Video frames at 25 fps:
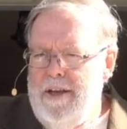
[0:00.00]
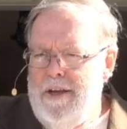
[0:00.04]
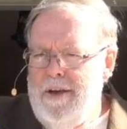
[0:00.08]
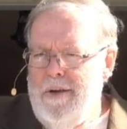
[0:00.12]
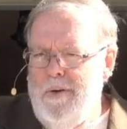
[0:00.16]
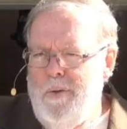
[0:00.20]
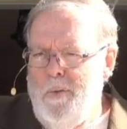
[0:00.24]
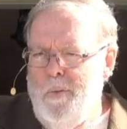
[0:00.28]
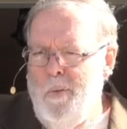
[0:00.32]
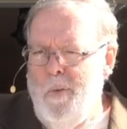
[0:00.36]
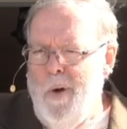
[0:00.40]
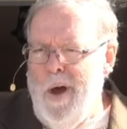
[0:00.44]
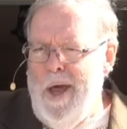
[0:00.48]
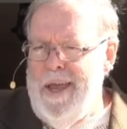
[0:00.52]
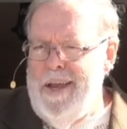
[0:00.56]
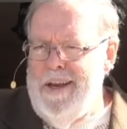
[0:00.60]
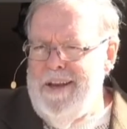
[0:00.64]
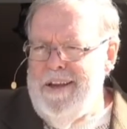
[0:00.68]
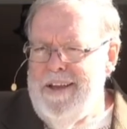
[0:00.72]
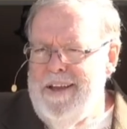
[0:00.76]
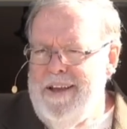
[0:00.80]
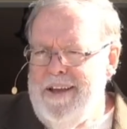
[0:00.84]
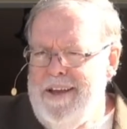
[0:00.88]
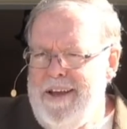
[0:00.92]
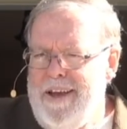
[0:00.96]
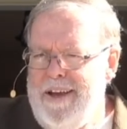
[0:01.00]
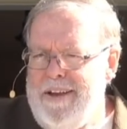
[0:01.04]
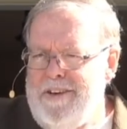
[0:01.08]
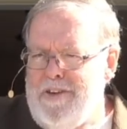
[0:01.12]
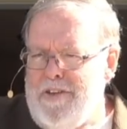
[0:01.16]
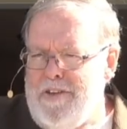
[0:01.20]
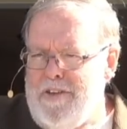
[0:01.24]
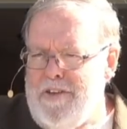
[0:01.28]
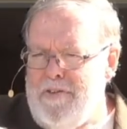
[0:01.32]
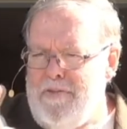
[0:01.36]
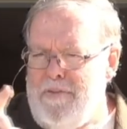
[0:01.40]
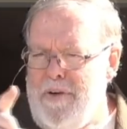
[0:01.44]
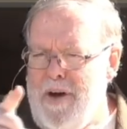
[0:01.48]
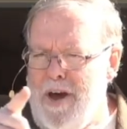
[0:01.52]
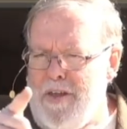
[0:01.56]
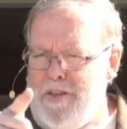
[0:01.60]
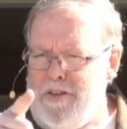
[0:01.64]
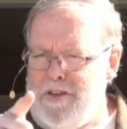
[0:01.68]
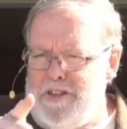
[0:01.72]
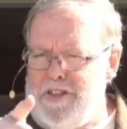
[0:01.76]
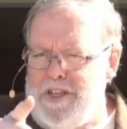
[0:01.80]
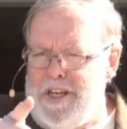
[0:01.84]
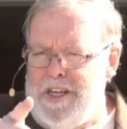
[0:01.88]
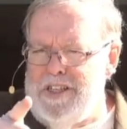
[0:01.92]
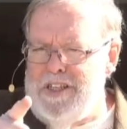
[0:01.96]
Wait until the Father
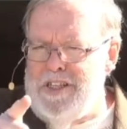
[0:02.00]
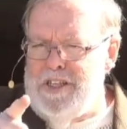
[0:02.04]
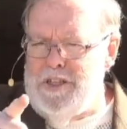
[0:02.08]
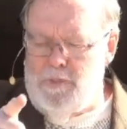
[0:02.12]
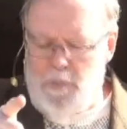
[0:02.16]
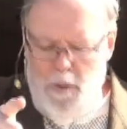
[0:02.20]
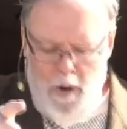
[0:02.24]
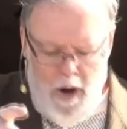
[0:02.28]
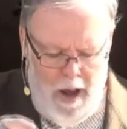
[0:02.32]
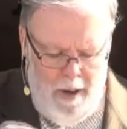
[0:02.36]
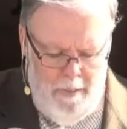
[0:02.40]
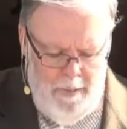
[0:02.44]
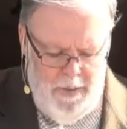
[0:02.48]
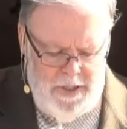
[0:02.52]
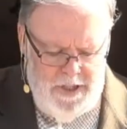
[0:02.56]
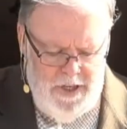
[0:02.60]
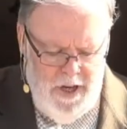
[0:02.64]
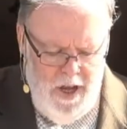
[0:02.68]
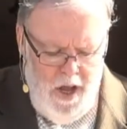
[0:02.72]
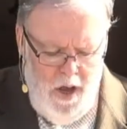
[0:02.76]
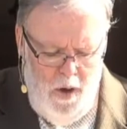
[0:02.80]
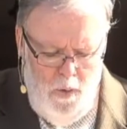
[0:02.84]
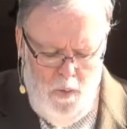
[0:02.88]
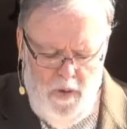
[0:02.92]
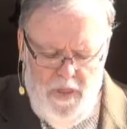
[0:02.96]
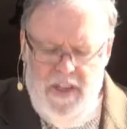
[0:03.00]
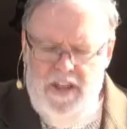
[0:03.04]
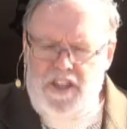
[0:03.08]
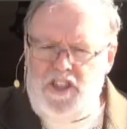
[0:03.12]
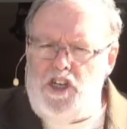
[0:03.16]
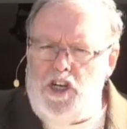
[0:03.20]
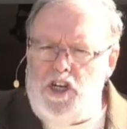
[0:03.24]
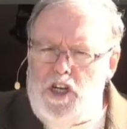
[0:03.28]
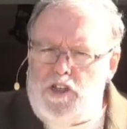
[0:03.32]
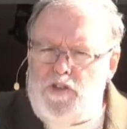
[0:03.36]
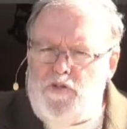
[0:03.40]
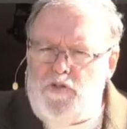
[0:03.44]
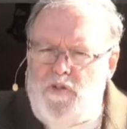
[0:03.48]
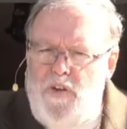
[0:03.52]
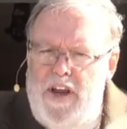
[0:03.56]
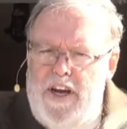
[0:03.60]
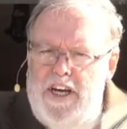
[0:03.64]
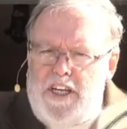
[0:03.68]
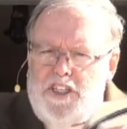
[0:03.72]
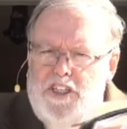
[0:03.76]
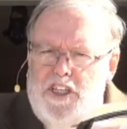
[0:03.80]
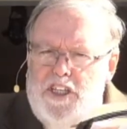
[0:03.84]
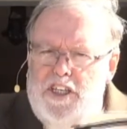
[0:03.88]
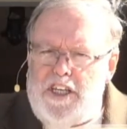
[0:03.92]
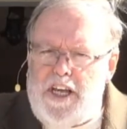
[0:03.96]
sends his promise. Well, they just
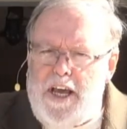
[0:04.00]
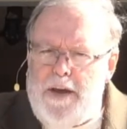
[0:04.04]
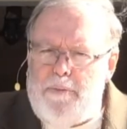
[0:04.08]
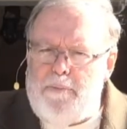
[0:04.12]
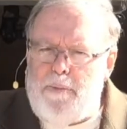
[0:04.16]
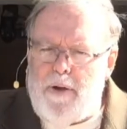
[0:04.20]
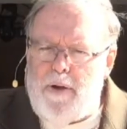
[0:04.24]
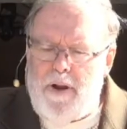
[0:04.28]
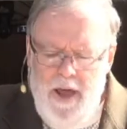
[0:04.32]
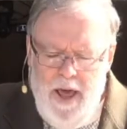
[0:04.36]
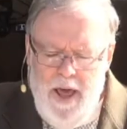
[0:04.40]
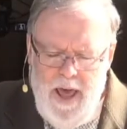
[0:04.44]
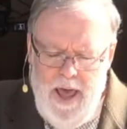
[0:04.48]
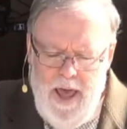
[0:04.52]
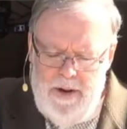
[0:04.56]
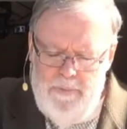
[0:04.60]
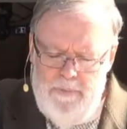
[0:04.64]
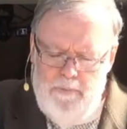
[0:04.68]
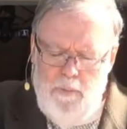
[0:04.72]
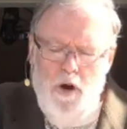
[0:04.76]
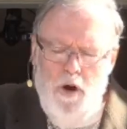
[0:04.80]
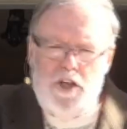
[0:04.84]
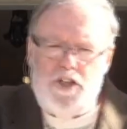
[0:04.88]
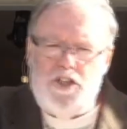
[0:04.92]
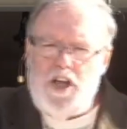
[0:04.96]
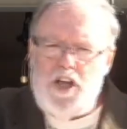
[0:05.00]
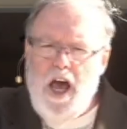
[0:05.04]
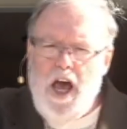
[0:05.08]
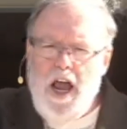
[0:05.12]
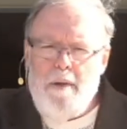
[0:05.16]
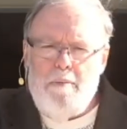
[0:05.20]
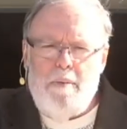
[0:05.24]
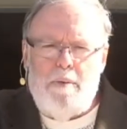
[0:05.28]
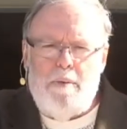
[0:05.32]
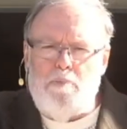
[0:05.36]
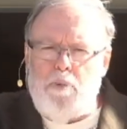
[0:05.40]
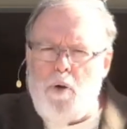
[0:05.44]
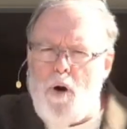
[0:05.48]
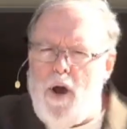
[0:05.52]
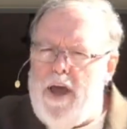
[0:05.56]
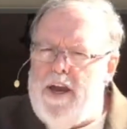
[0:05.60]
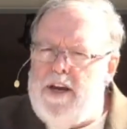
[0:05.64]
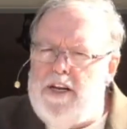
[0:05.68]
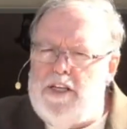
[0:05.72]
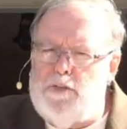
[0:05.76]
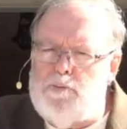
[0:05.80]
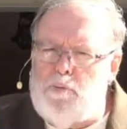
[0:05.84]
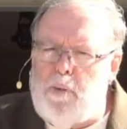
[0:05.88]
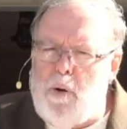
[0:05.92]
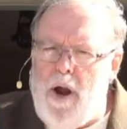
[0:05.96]
finished the temple, and boy, Solomon prayed
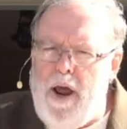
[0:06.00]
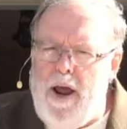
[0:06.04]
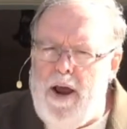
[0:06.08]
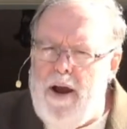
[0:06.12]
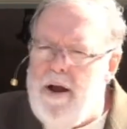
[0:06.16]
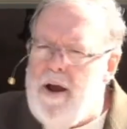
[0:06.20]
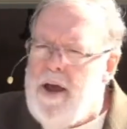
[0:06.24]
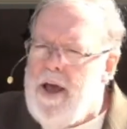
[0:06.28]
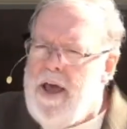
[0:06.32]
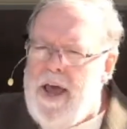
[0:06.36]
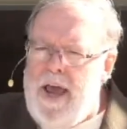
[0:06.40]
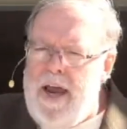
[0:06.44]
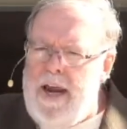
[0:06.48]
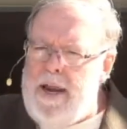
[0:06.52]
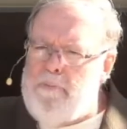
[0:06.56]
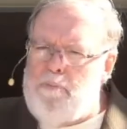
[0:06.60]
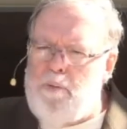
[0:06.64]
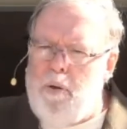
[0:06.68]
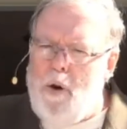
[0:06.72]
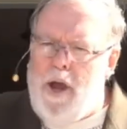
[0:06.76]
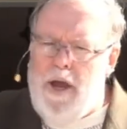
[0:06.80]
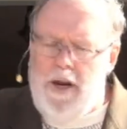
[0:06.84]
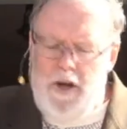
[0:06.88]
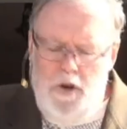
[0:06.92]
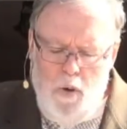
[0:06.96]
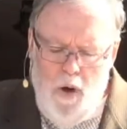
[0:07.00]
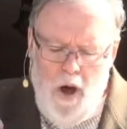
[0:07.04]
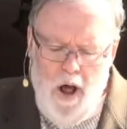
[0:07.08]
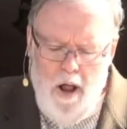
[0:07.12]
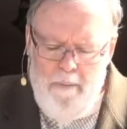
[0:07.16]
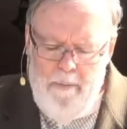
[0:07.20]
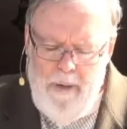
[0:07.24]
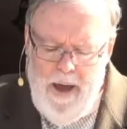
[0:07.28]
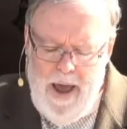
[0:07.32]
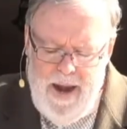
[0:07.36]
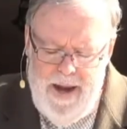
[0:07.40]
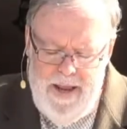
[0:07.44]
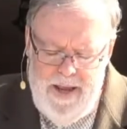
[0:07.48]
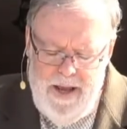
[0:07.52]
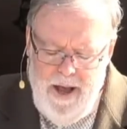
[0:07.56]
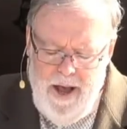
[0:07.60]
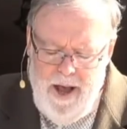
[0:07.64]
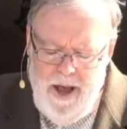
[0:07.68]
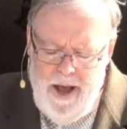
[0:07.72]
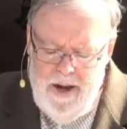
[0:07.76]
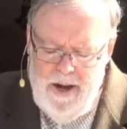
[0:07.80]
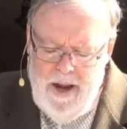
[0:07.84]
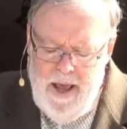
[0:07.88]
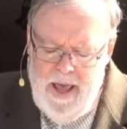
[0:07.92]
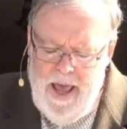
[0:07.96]
his prayer, and he prayed to Almighty
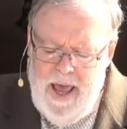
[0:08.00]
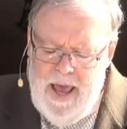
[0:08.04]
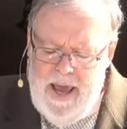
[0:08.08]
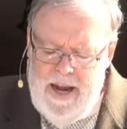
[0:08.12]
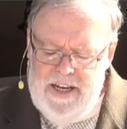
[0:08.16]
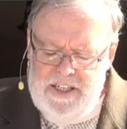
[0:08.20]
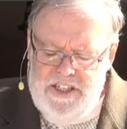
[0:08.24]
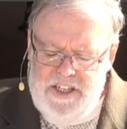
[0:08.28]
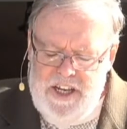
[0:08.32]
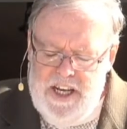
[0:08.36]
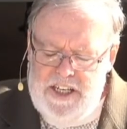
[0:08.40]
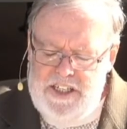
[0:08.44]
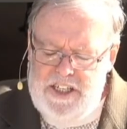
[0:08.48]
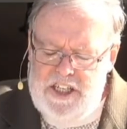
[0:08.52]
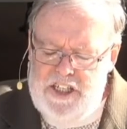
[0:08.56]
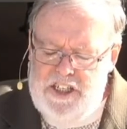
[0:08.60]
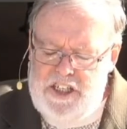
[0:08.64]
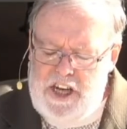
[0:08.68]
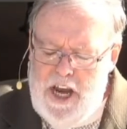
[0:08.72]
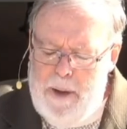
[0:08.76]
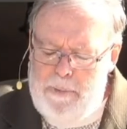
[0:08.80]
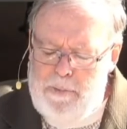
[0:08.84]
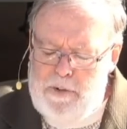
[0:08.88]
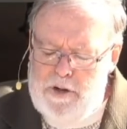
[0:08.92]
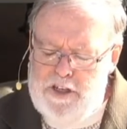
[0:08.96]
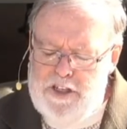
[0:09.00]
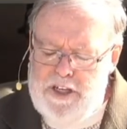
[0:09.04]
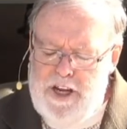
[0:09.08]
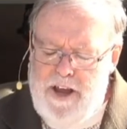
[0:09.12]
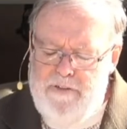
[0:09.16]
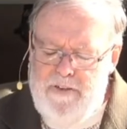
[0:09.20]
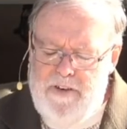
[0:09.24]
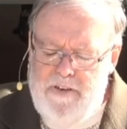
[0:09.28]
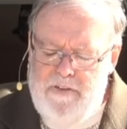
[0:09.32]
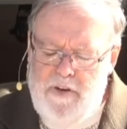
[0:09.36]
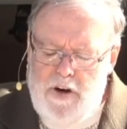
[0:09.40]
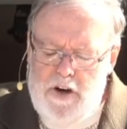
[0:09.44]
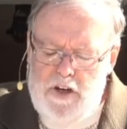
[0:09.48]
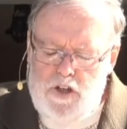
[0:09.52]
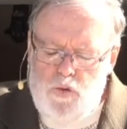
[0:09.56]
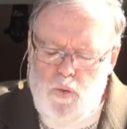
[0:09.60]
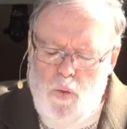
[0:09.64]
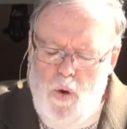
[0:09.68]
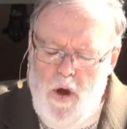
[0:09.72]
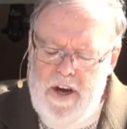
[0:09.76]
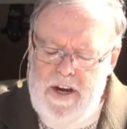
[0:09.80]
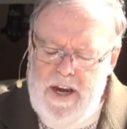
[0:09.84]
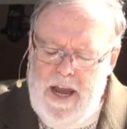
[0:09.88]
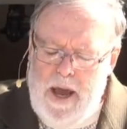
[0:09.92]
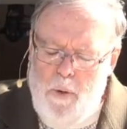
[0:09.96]
God. And it says in chapter 7, verse
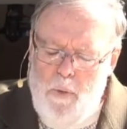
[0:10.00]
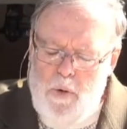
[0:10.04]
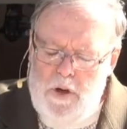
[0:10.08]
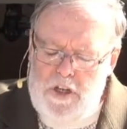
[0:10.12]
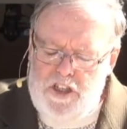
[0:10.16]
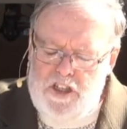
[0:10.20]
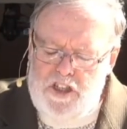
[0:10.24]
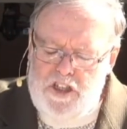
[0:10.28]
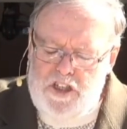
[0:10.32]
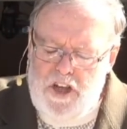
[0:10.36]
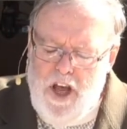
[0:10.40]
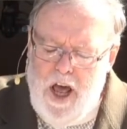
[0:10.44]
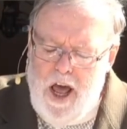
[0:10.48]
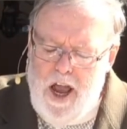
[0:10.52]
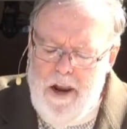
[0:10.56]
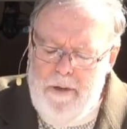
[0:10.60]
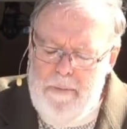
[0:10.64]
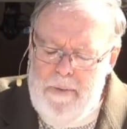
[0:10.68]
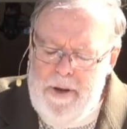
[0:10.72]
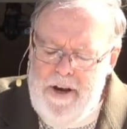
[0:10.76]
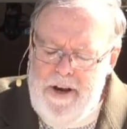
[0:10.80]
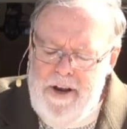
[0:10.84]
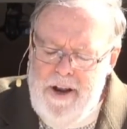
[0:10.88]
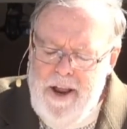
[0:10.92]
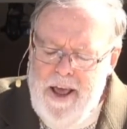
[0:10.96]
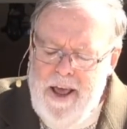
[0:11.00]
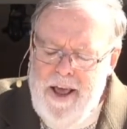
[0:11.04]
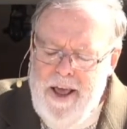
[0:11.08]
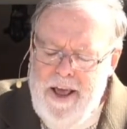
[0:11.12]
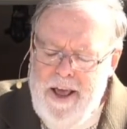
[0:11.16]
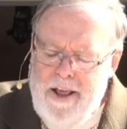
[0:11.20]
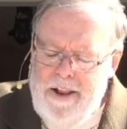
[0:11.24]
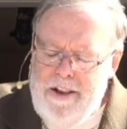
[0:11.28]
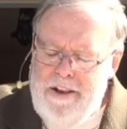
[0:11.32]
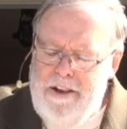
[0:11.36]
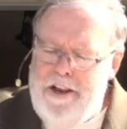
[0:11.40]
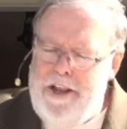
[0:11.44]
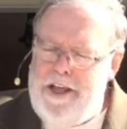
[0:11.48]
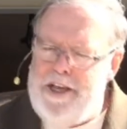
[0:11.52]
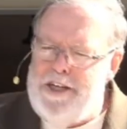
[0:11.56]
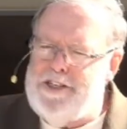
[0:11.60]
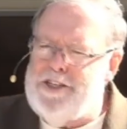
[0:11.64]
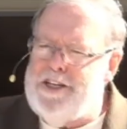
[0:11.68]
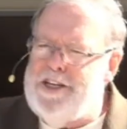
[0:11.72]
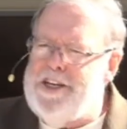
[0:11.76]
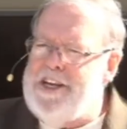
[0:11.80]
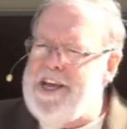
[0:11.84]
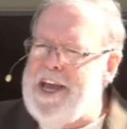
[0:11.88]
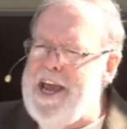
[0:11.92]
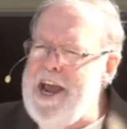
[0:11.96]
1 Now, when Solomon,
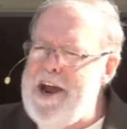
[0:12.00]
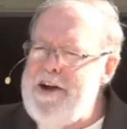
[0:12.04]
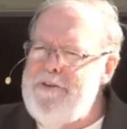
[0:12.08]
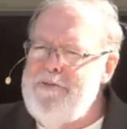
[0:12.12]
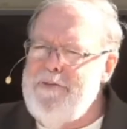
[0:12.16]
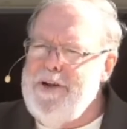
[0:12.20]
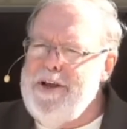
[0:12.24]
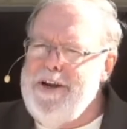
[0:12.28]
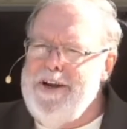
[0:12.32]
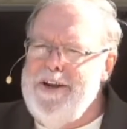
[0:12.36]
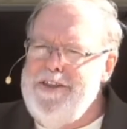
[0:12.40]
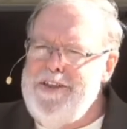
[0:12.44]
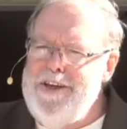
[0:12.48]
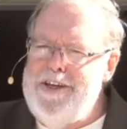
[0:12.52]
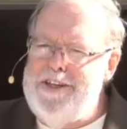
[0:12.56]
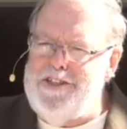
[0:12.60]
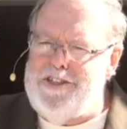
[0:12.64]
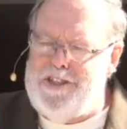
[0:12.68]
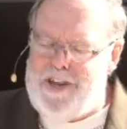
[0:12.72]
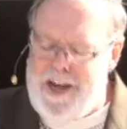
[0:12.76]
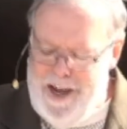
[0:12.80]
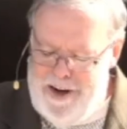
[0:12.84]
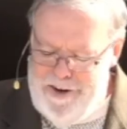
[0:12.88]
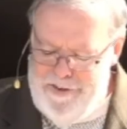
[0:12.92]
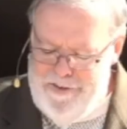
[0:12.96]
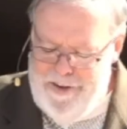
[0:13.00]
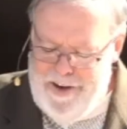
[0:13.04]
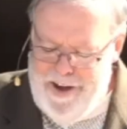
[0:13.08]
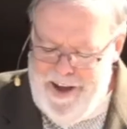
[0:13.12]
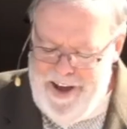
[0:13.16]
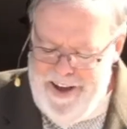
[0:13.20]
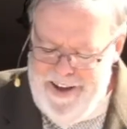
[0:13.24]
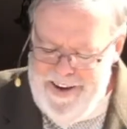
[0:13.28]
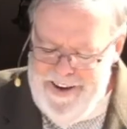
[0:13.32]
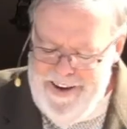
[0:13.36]
listened carefully to this, child of God,